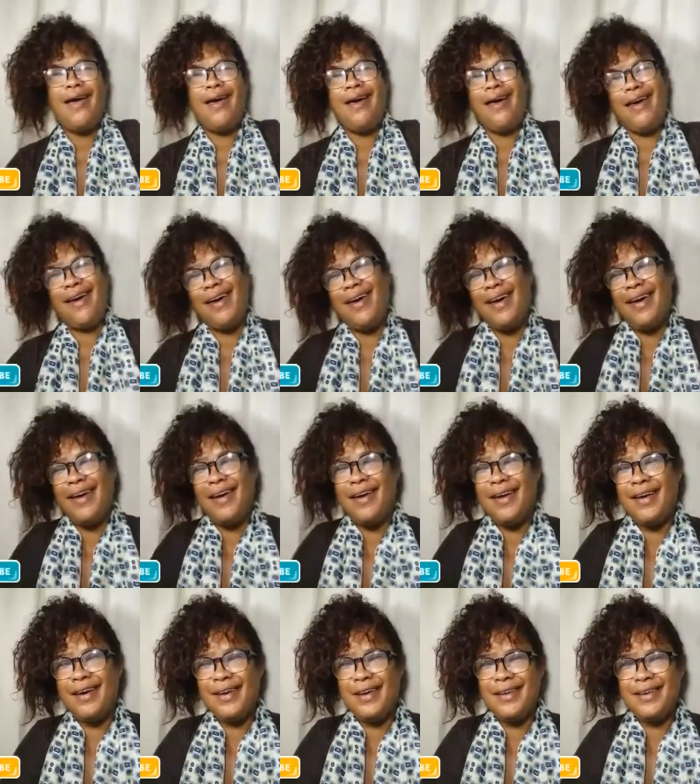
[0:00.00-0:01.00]

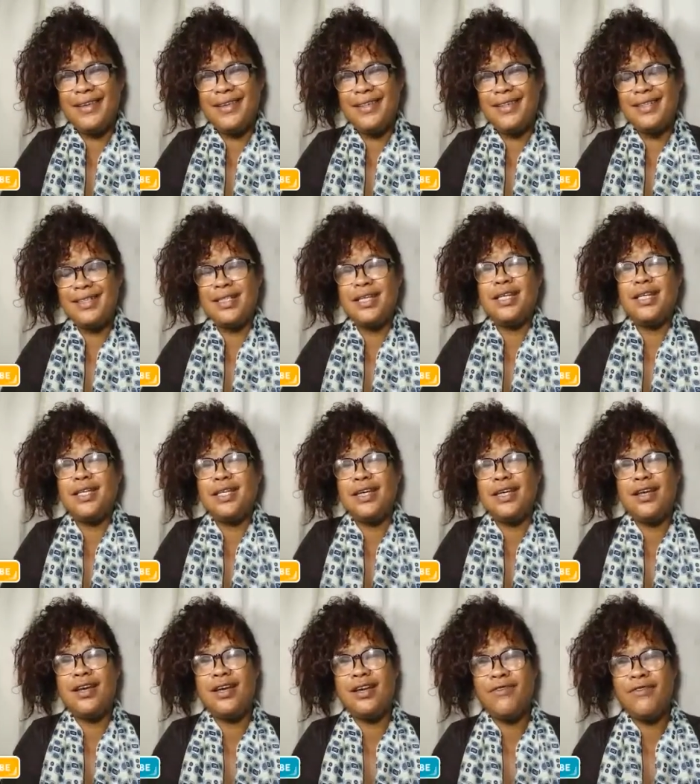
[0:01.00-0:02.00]
and hit
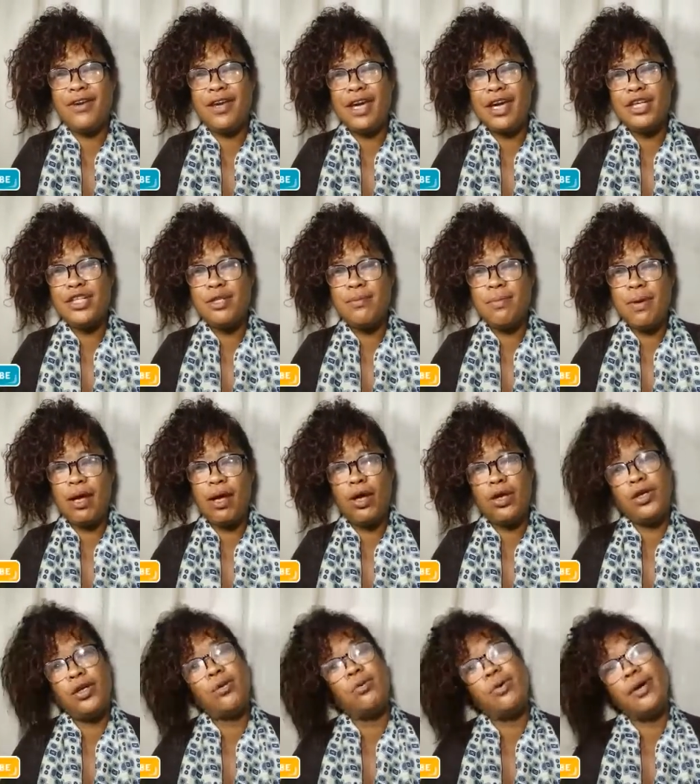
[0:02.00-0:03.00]
the notification bell
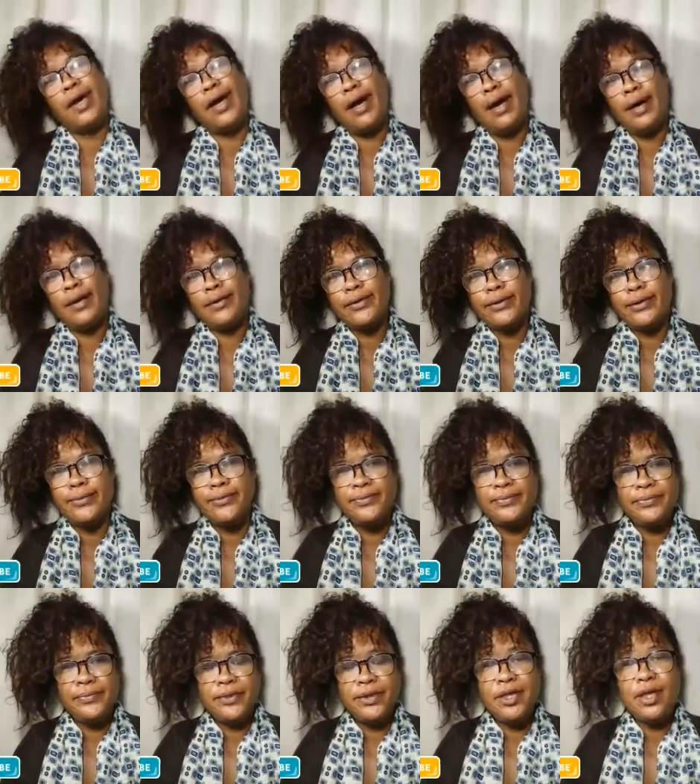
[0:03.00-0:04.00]
on your way out
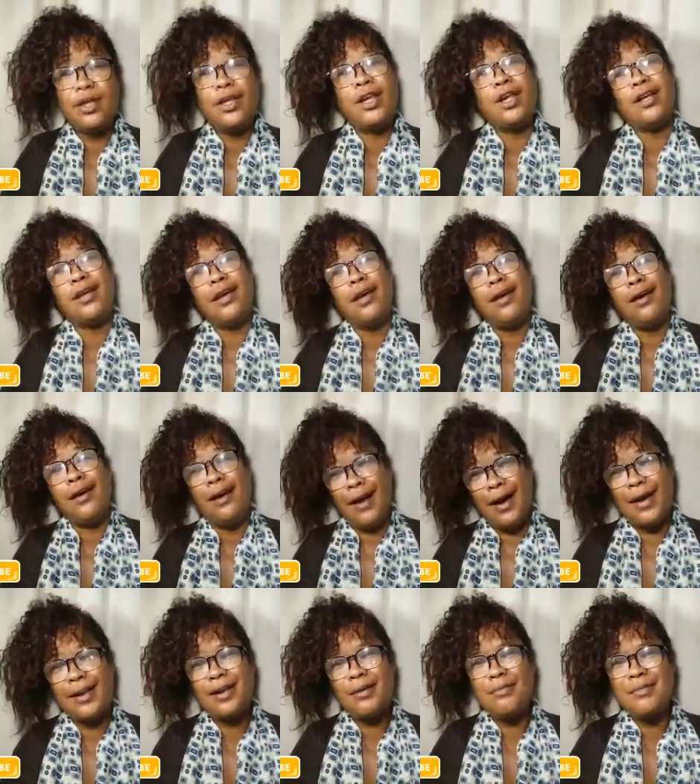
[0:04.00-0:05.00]
so that
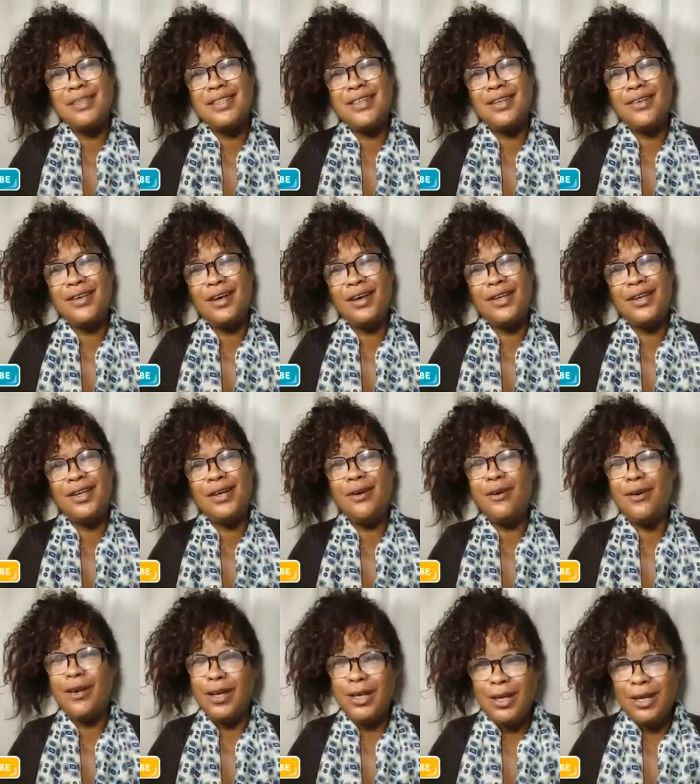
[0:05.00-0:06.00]
I don't miss it on
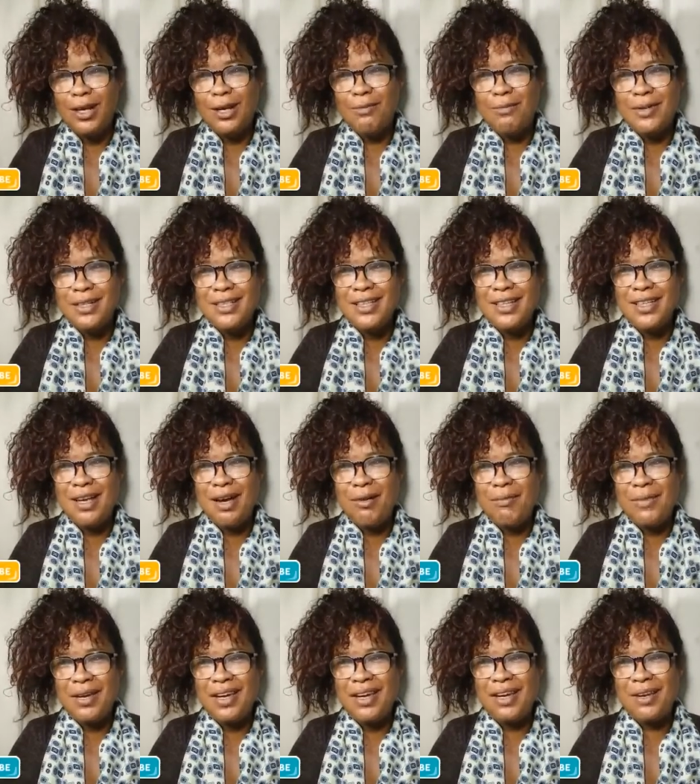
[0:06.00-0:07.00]
you and you don't miss it
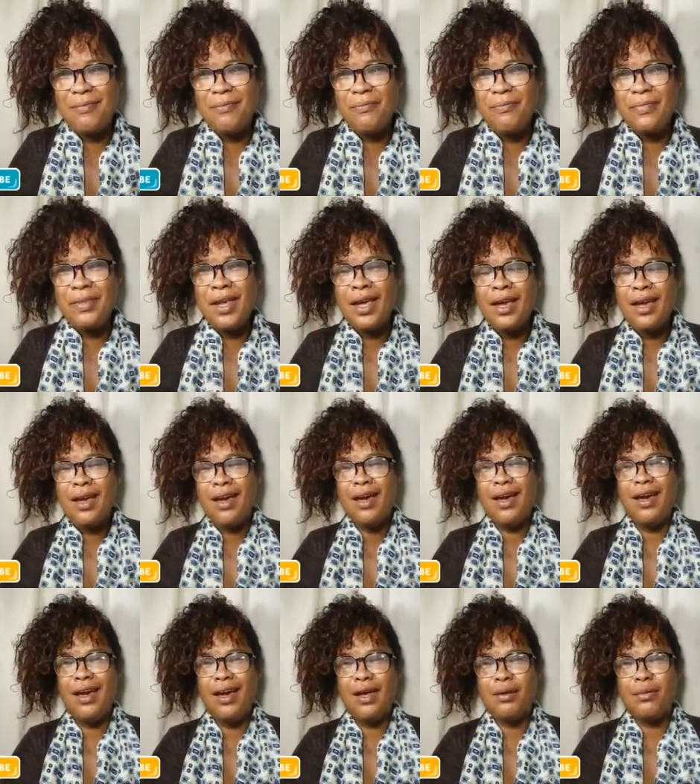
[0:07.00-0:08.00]
on me.
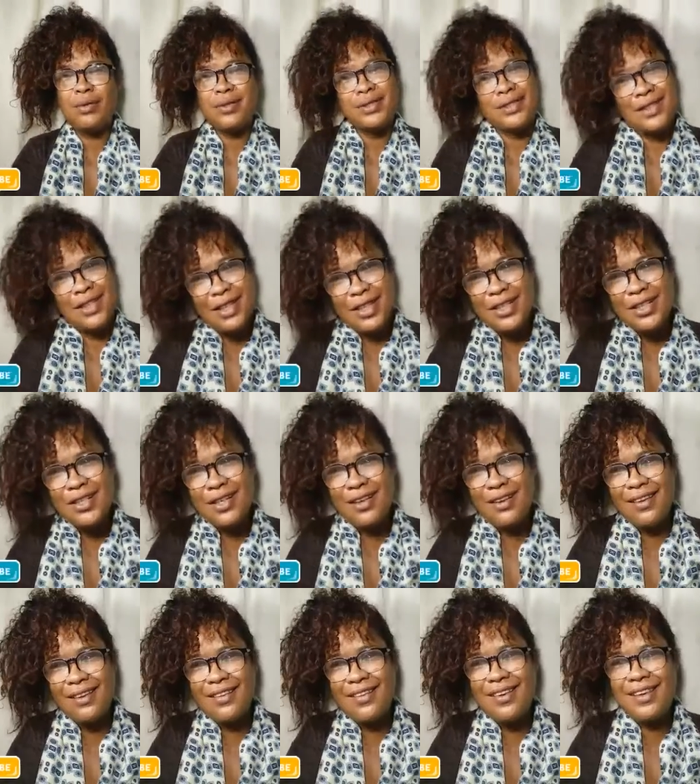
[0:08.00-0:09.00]
And we'll see each
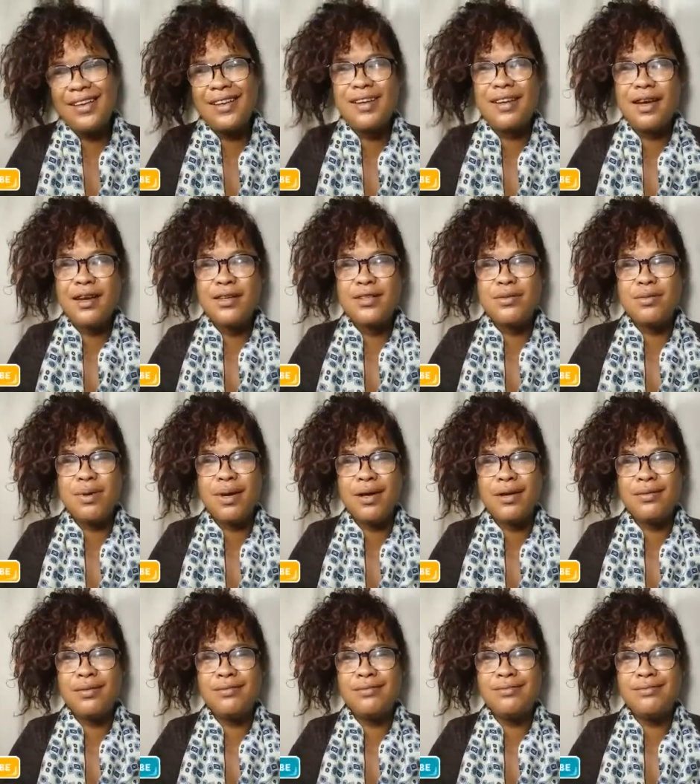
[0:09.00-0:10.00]
other in the next one.
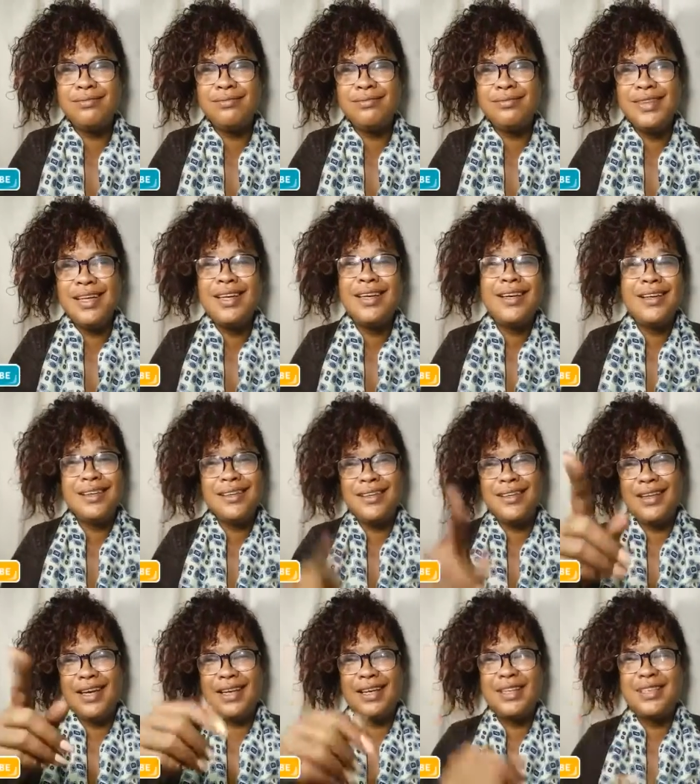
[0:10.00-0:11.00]

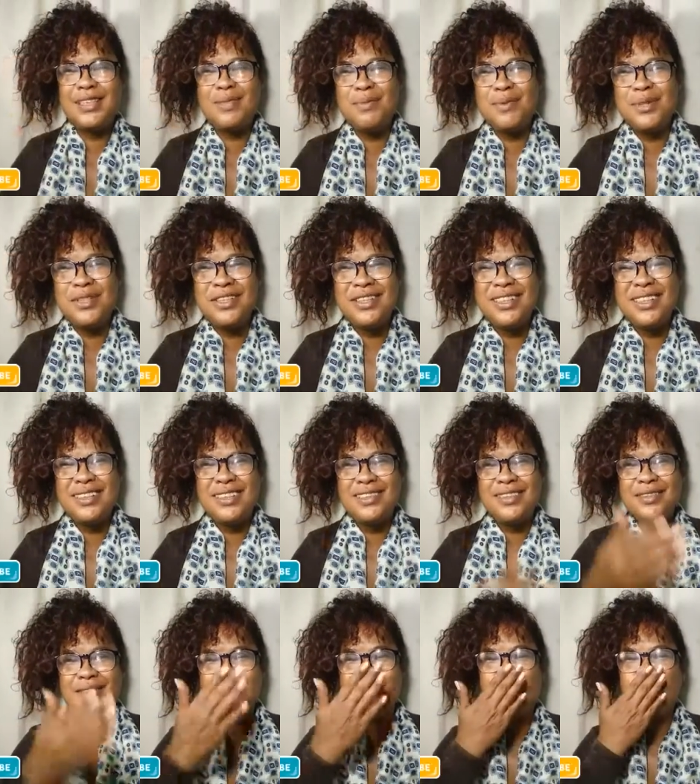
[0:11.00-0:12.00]
Latin
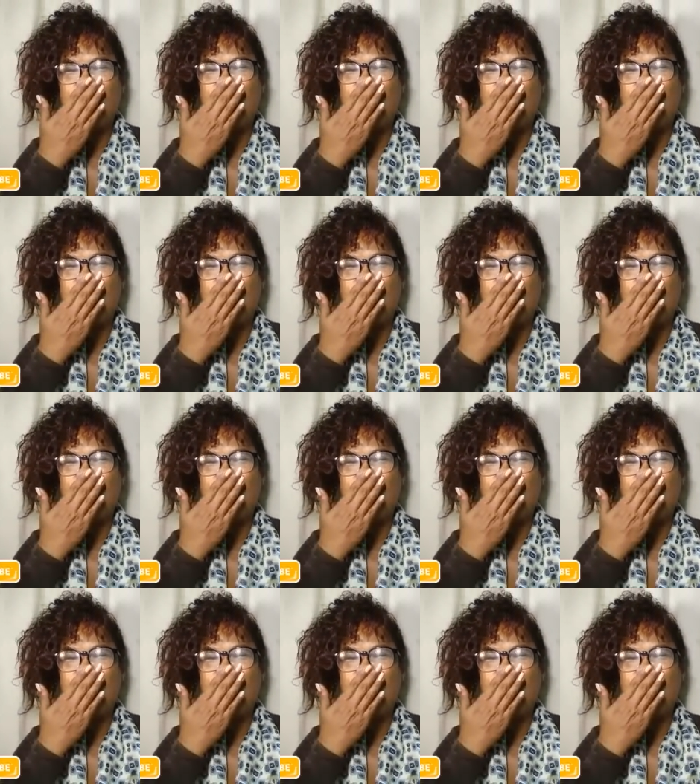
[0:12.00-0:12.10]
Smooches.